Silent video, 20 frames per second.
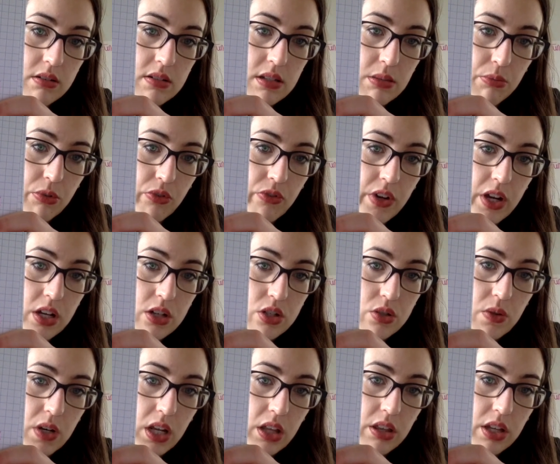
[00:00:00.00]
simplify or do
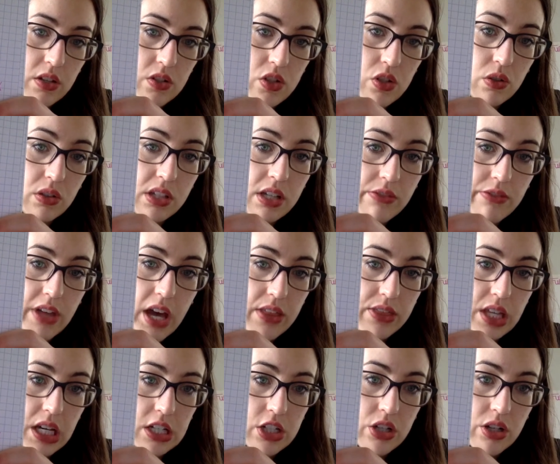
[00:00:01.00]
anything. So you leave that,
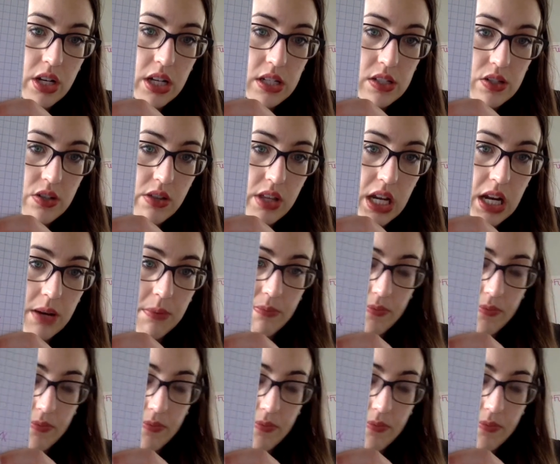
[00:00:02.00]
that's your answer there.